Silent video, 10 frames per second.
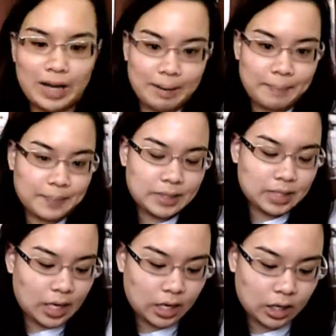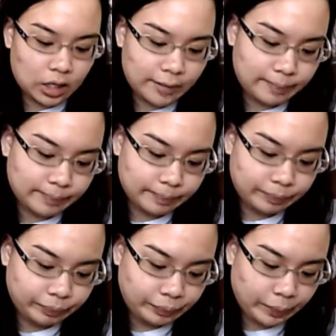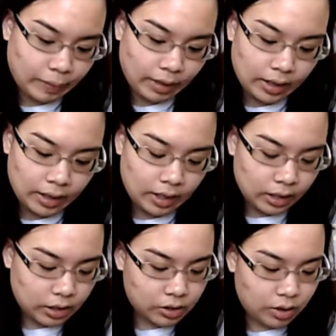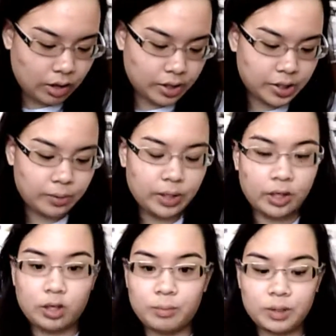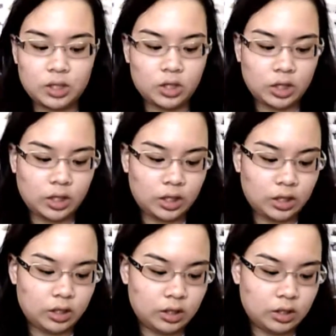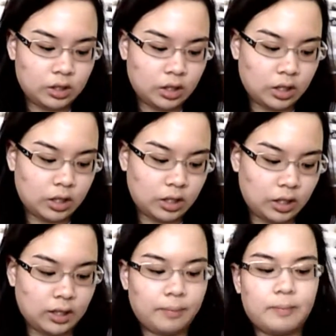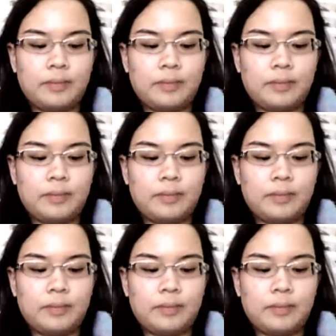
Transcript: wipes. Um, these are also non-comedogenic, I think. Yep,